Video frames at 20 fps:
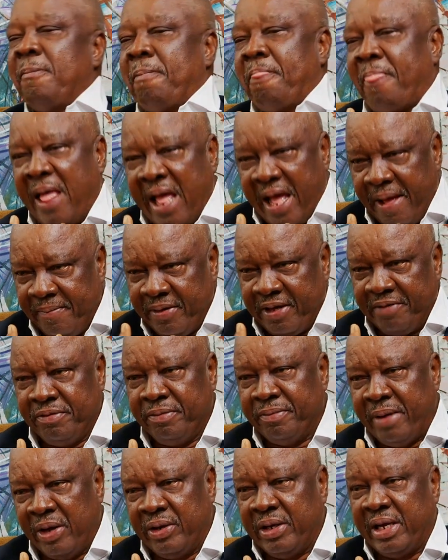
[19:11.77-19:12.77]
I'm giving
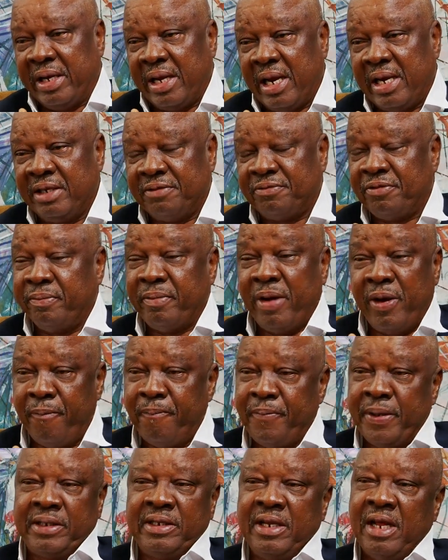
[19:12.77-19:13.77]
my own analysis from my own
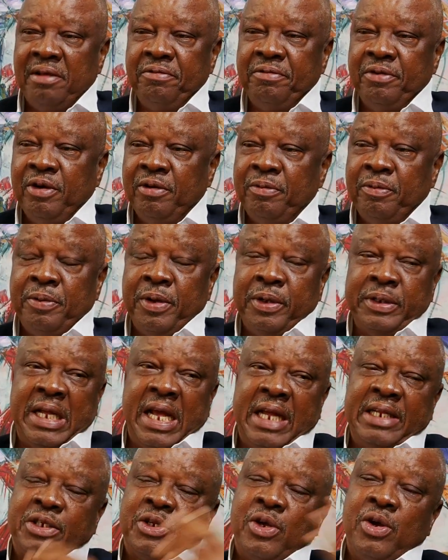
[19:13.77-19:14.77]
personal view. Because I
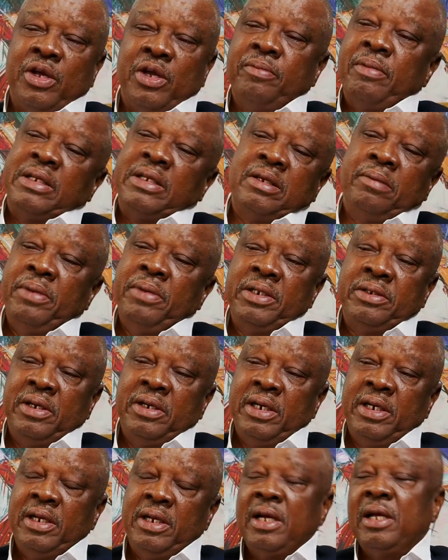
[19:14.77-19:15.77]
saw him as a military
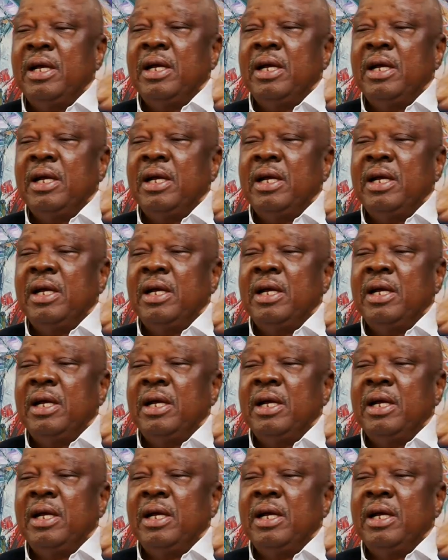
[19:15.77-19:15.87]
leader.